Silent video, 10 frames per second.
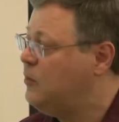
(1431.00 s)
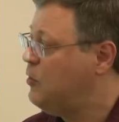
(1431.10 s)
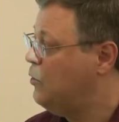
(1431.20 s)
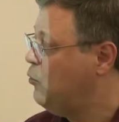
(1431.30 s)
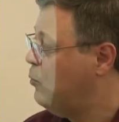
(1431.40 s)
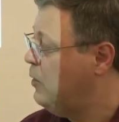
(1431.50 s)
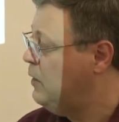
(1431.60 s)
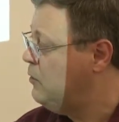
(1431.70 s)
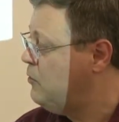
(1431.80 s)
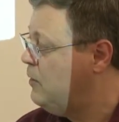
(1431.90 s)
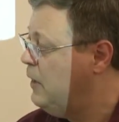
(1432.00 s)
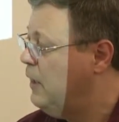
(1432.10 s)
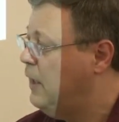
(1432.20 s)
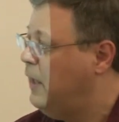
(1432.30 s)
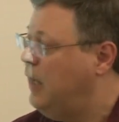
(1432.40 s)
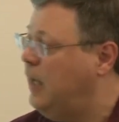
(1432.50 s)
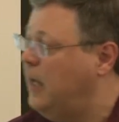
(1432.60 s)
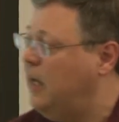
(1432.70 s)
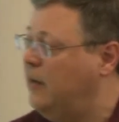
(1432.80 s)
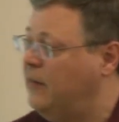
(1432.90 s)
such words
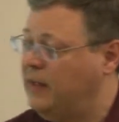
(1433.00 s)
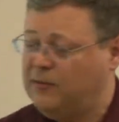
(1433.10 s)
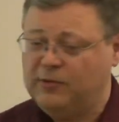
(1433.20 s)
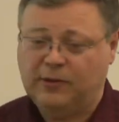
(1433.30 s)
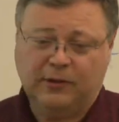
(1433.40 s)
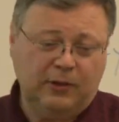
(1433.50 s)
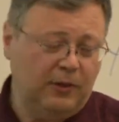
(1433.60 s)
that were